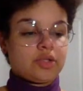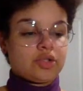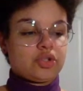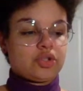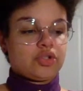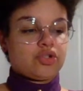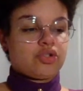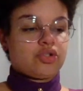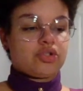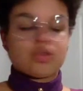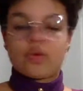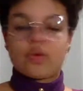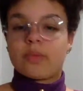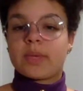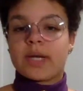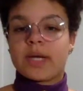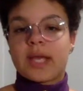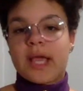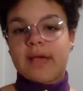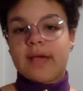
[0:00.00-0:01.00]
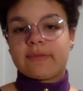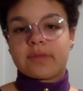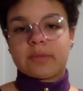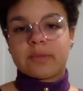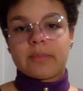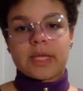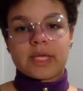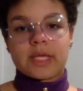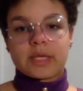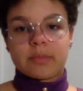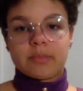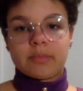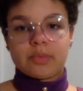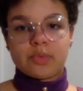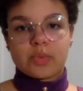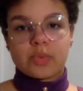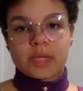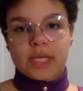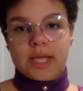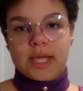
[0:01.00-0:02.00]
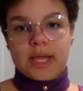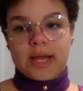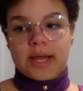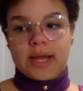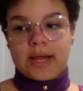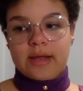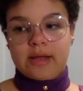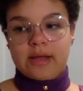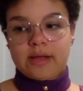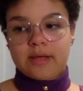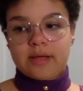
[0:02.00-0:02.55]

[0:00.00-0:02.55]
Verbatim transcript: So I'm gonna have to make a bouquet.